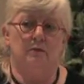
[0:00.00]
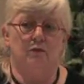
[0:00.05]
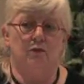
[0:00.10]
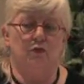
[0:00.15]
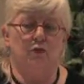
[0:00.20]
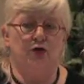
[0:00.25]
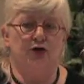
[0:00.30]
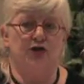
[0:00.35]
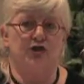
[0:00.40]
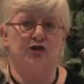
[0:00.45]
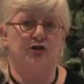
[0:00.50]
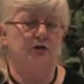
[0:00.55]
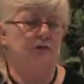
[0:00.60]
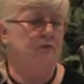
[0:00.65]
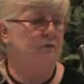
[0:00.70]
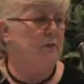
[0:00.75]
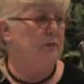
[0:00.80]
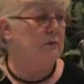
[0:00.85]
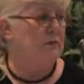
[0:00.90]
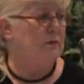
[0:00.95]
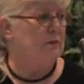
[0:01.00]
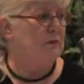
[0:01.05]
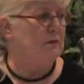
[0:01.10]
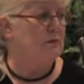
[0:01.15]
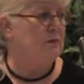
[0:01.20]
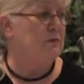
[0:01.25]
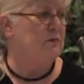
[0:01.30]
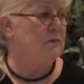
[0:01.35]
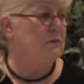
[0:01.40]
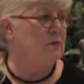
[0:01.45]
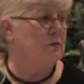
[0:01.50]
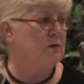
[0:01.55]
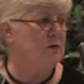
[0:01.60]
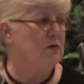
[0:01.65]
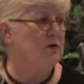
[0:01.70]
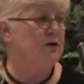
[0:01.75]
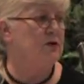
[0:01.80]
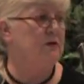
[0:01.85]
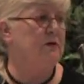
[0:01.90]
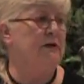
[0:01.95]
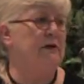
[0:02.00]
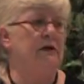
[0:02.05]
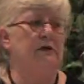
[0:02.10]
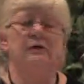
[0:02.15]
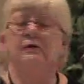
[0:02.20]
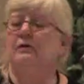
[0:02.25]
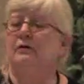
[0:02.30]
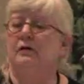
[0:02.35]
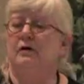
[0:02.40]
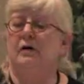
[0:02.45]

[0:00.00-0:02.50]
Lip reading: which clearly